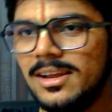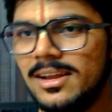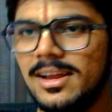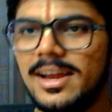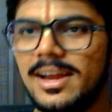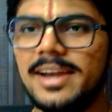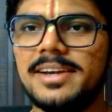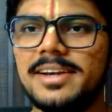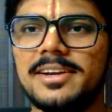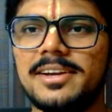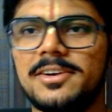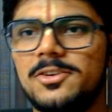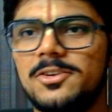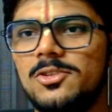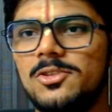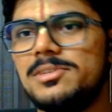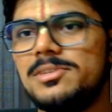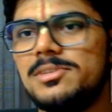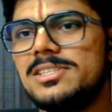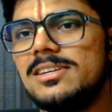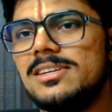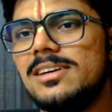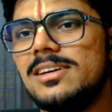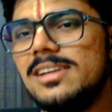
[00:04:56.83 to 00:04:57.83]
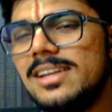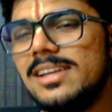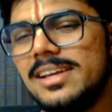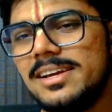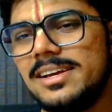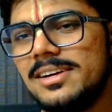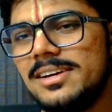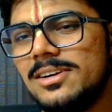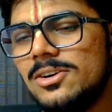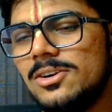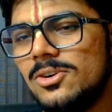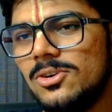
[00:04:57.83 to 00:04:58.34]
enter into the physical
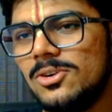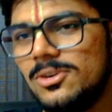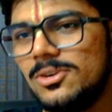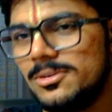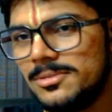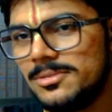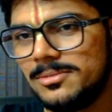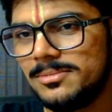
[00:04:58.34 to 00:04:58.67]
layer or